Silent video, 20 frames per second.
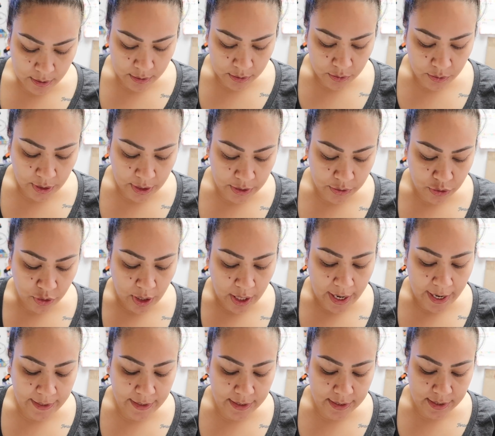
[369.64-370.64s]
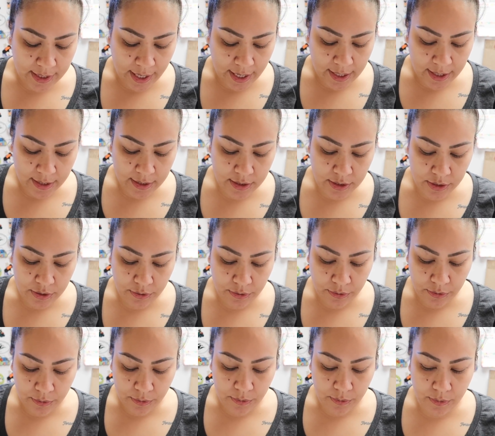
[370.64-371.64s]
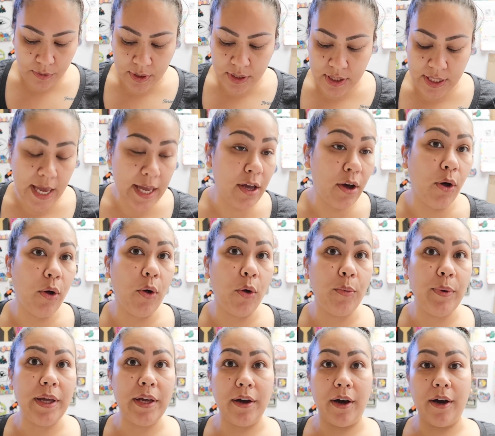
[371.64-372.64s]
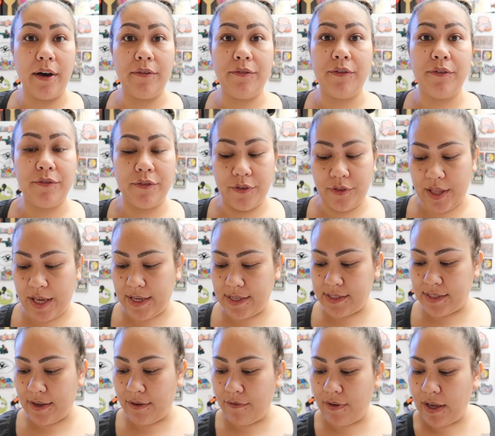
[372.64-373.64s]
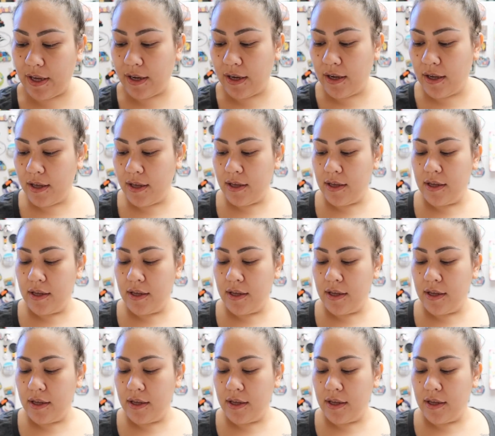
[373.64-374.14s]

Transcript: So yesterday I decided to take a whole week off for Thanksgiving.